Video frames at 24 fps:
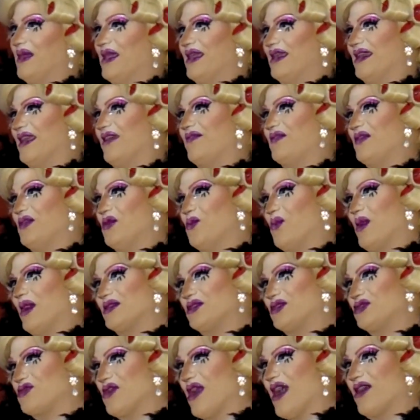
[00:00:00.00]
I mean, if you
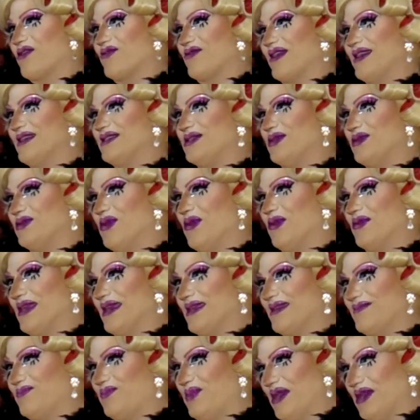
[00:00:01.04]
watch Drag Race, you know
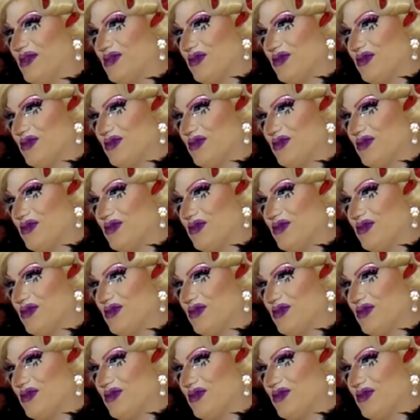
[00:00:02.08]
that